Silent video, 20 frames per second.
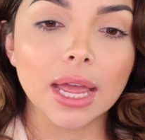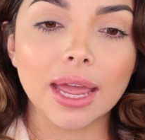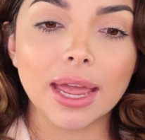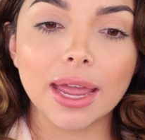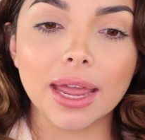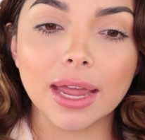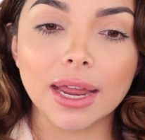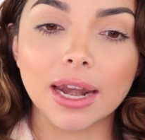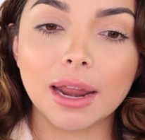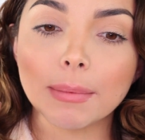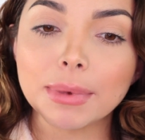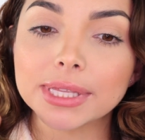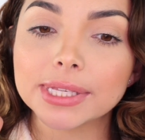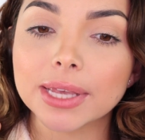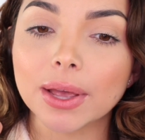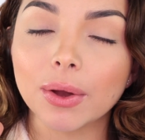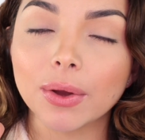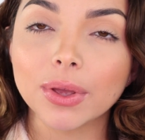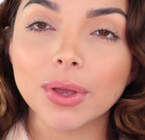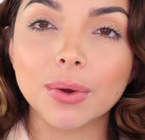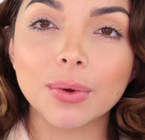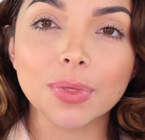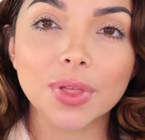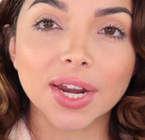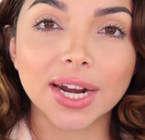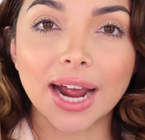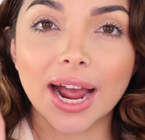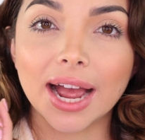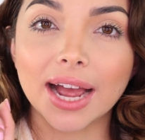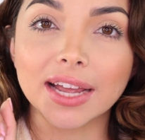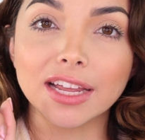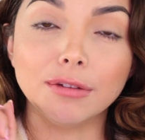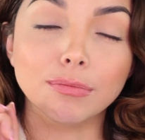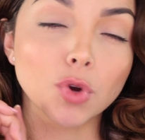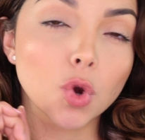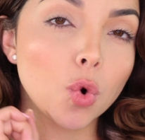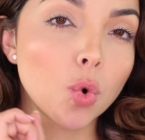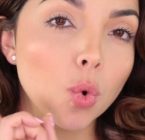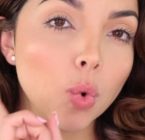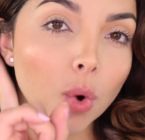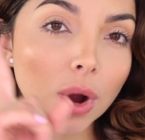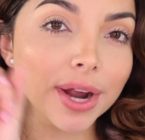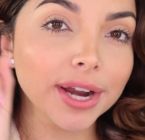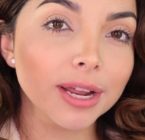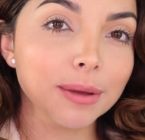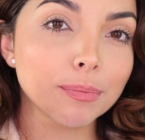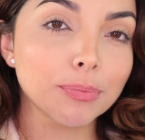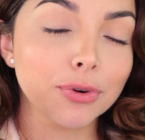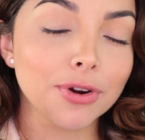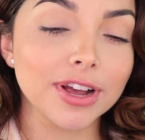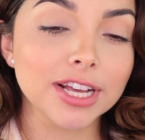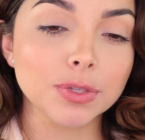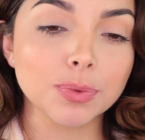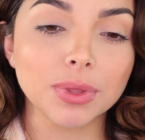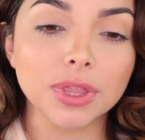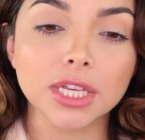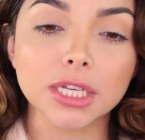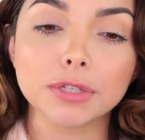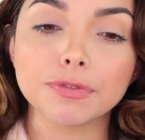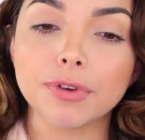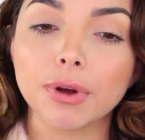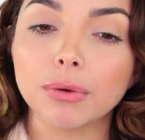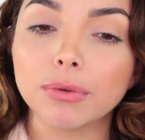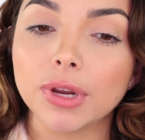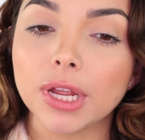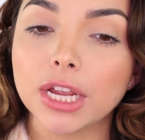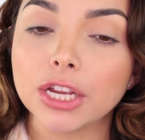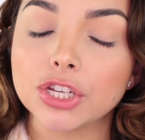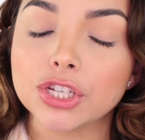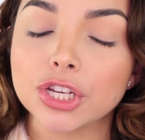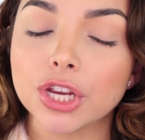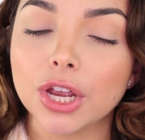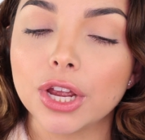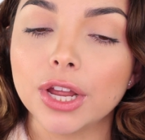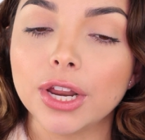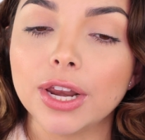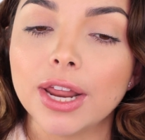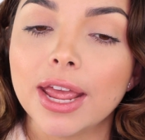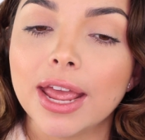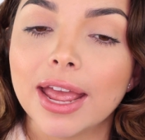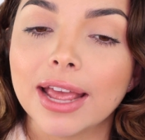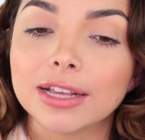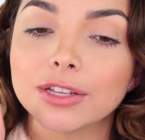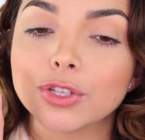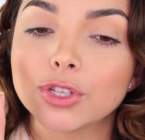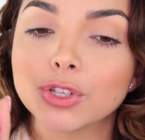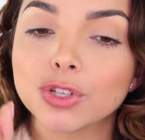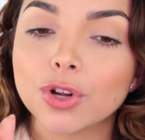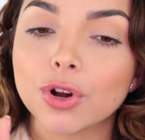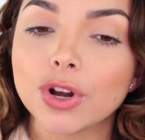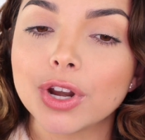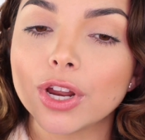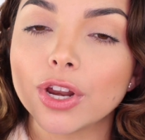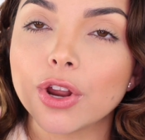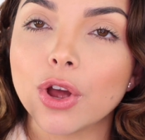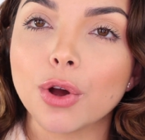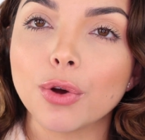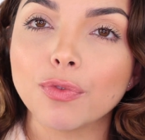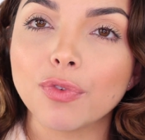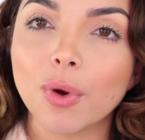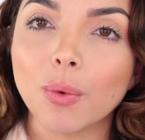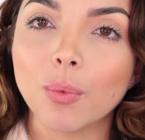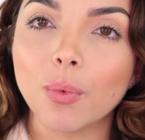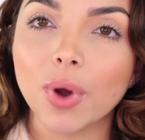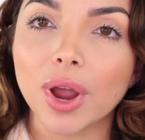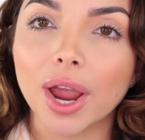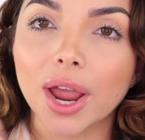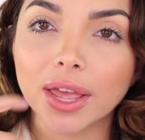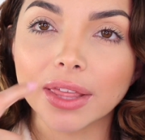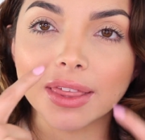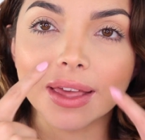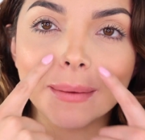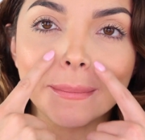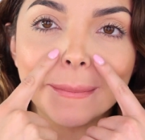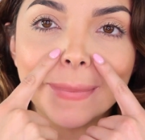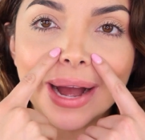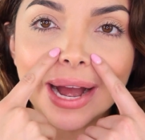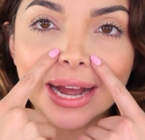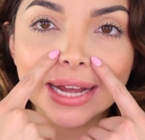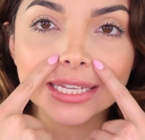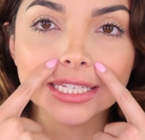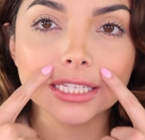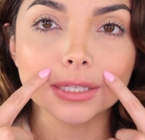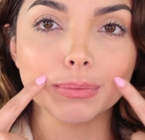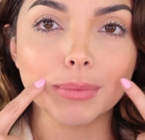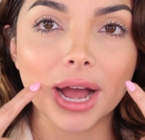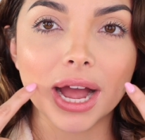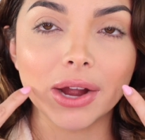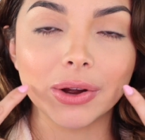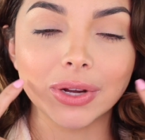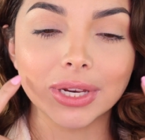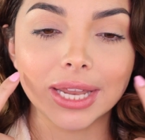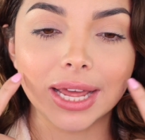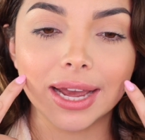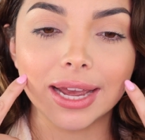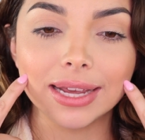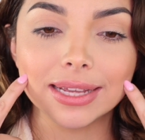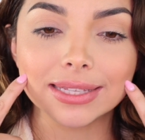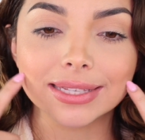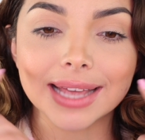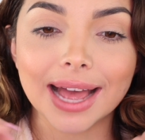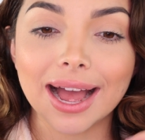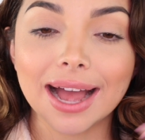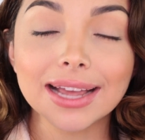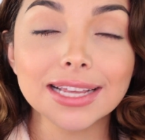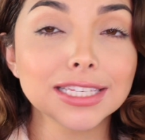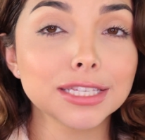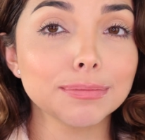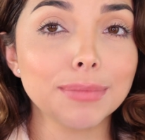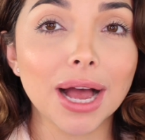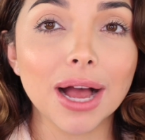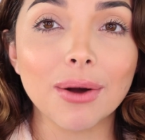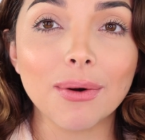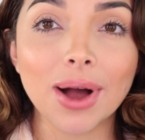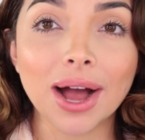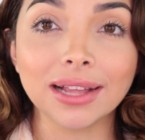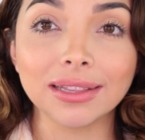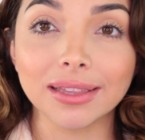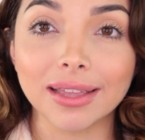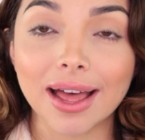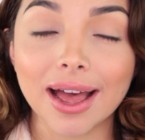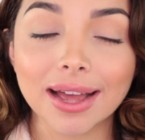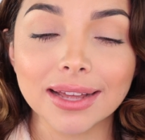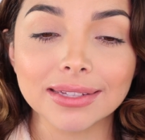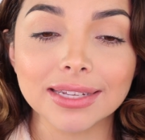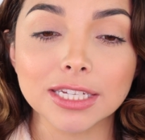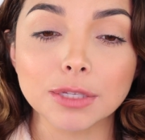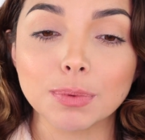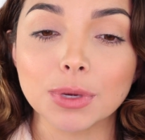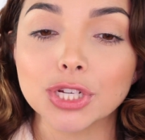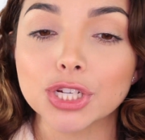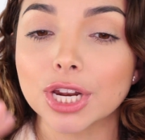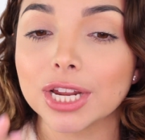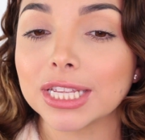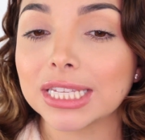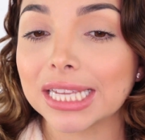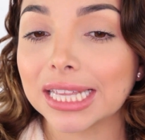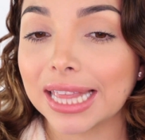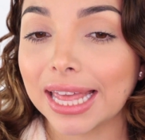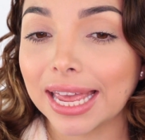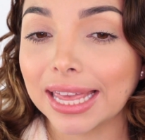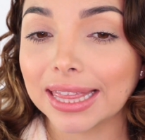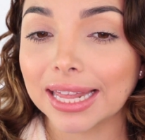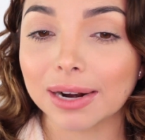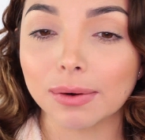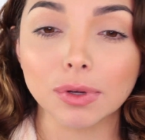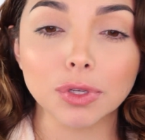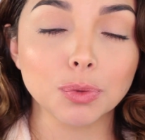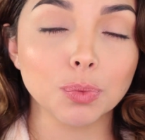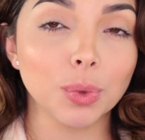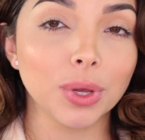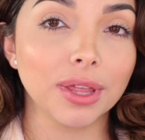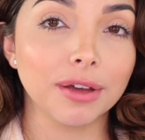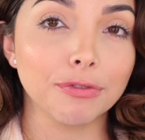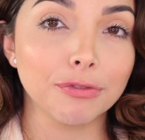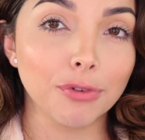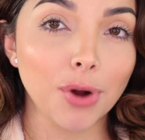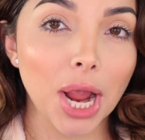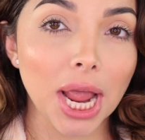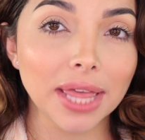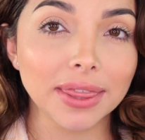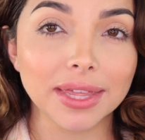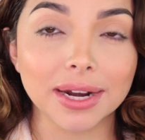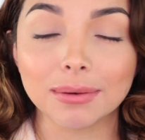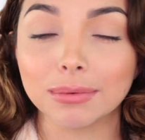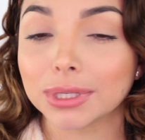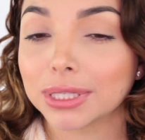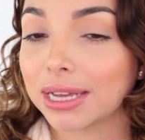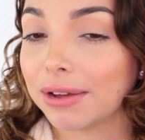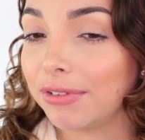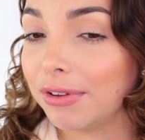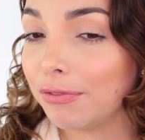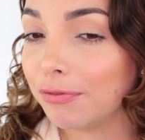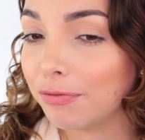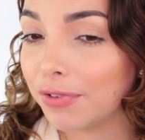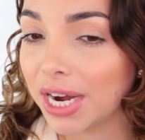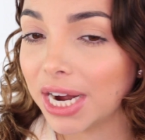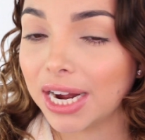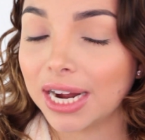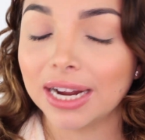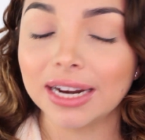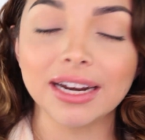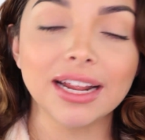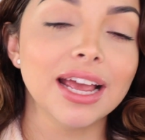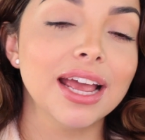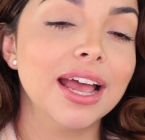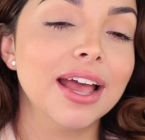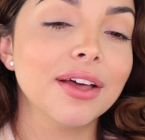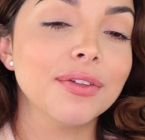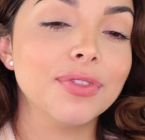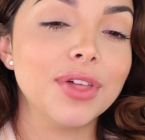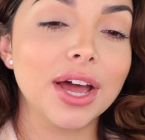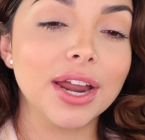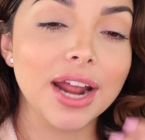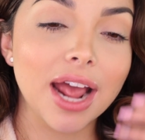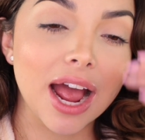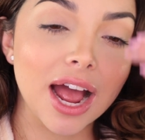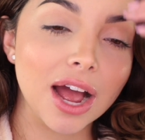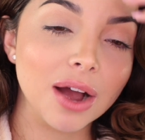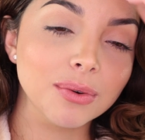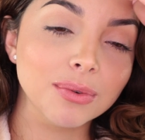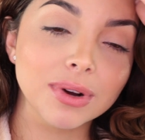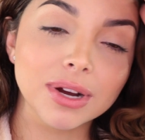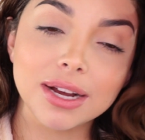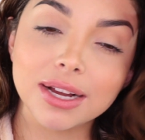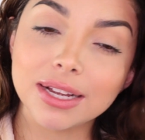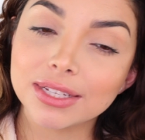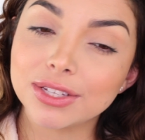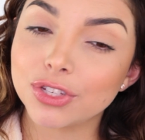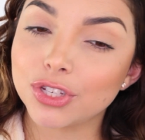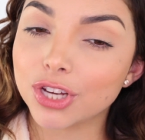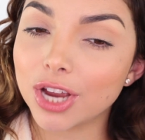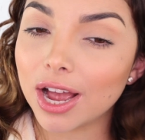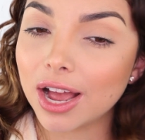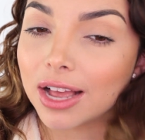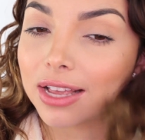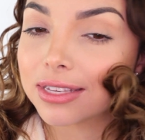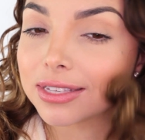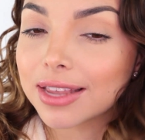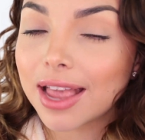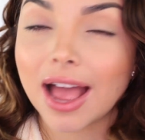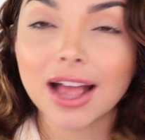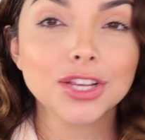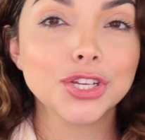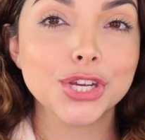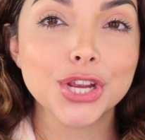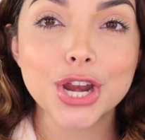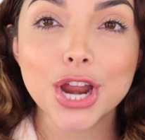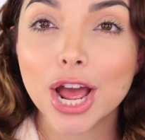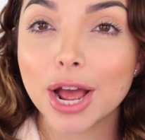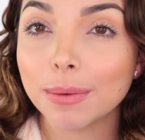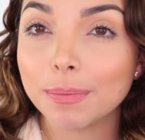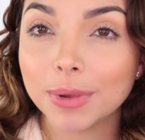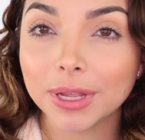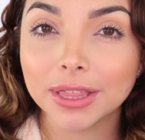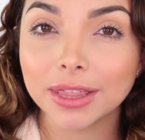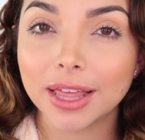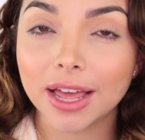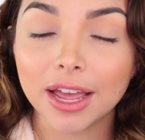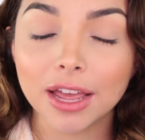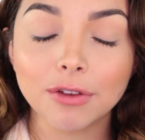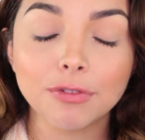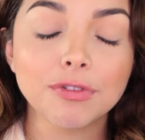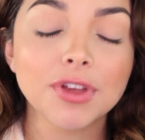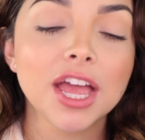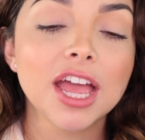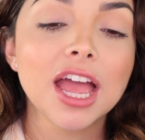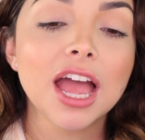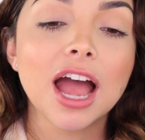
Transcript: And let me tell you that I am quite impressed with this foundation, starting off with my smile lines. I smile a lot, especially today that I was with a friend, that I was having fun, that I was just catching up in life.